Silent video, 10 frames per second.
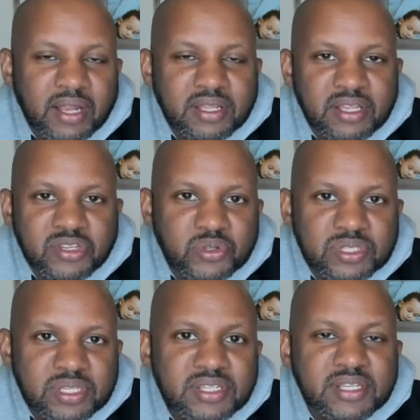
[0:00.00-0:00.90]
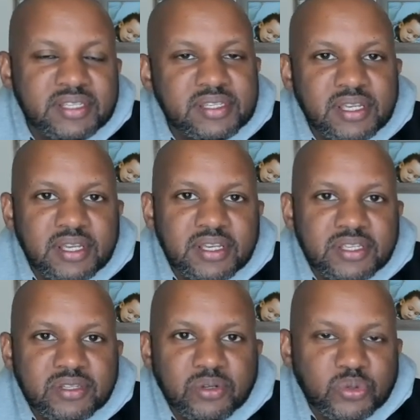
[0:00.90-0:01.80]
issues such as
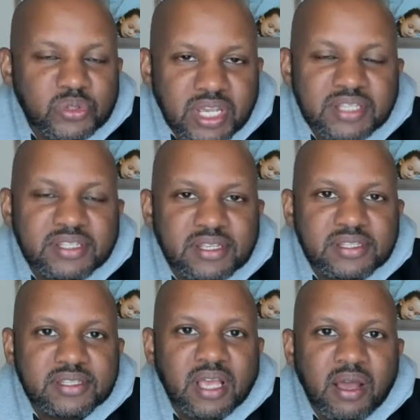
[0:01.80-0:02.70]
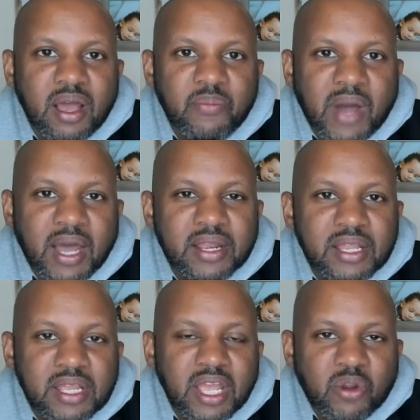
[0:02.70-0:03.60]
social justice, about
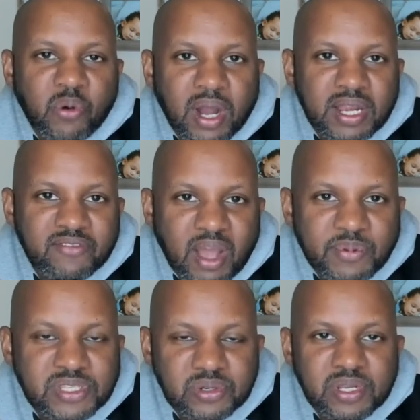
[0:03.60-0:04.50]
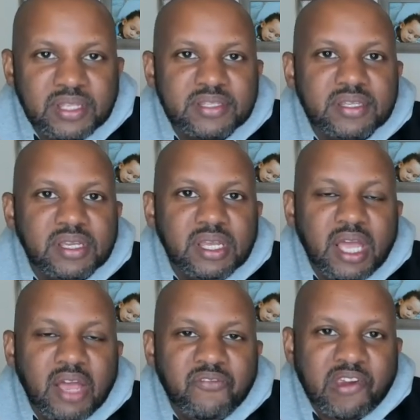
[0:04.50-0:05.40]
equality of opportunities,
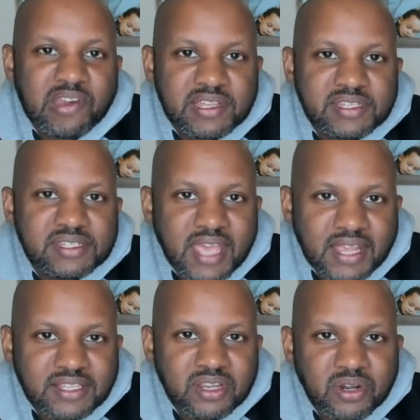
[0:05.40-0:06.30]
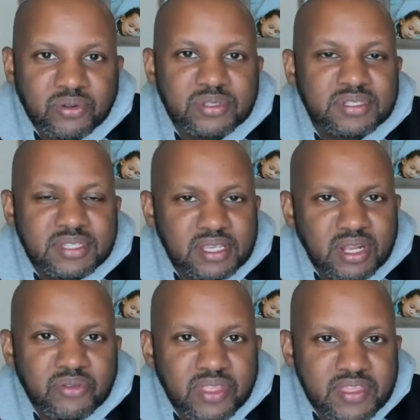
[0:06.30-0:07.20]
fairness in tax codes.
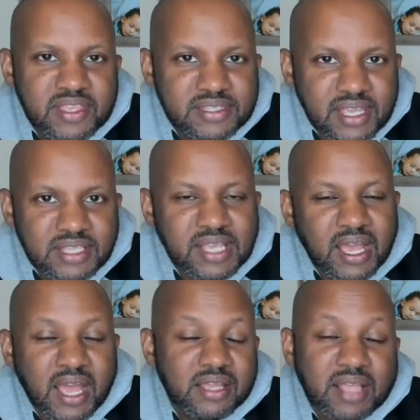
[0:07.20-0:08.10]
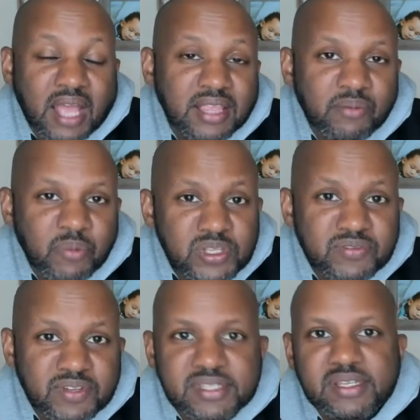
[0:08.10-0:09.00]
These things. I think most of
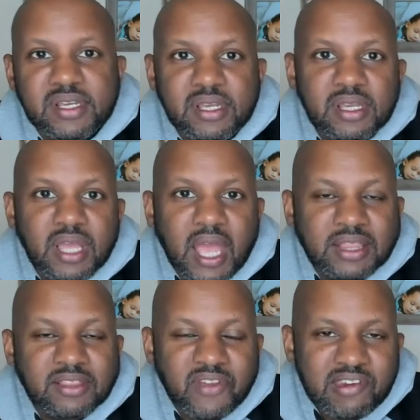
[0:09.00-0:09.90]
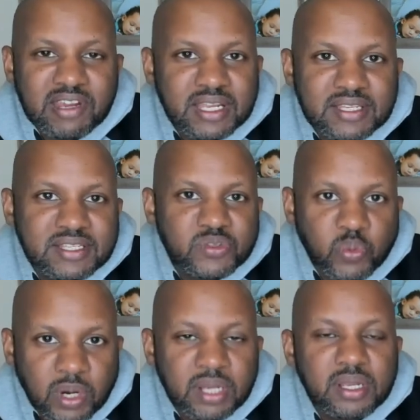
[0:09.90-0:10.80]
us, at the very least, just
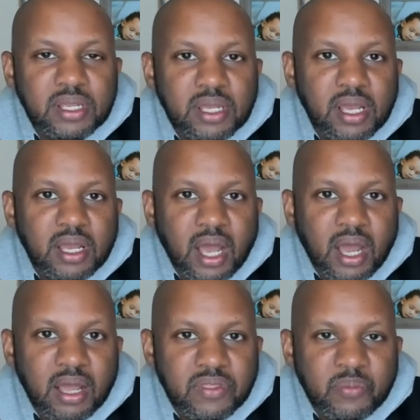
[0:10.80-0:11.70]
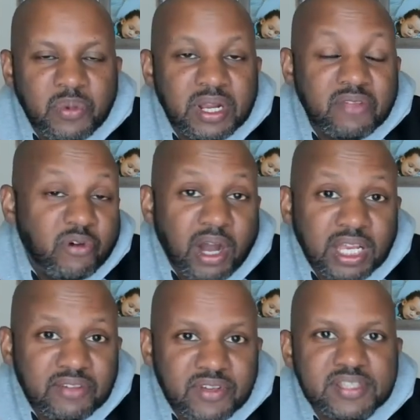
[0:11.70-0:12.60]
want the ability for all
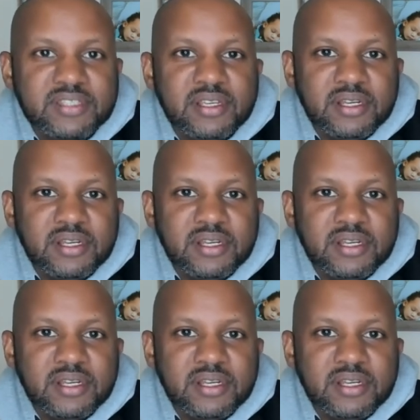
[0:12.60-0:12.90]
of us